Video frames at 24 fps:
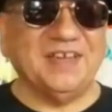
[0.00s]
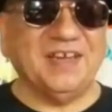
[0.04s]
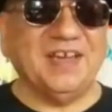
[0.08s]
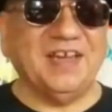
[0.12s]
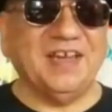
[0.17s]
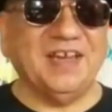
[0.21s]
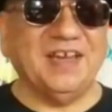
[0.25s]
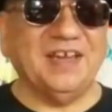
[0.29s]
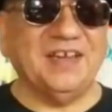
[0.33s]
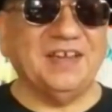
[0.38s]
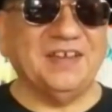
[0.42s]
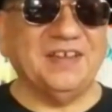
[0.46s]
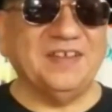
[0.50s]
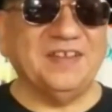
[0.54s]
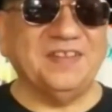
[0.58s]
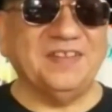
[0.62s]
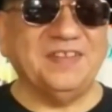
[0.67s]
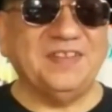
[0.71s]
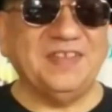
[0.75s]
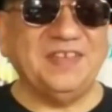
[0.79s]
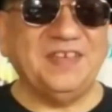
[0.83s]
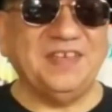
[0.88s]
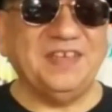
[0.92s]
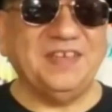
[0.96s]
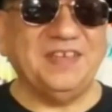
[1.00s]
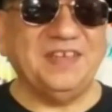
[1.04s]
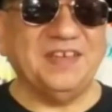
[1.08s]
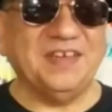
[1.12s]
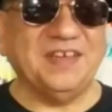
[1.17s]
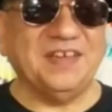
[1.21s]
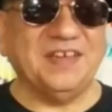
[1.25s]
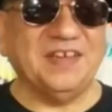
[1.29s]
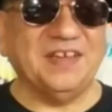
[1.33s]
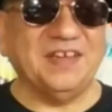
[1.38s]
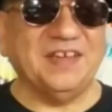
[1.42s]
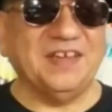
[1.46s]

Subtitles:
the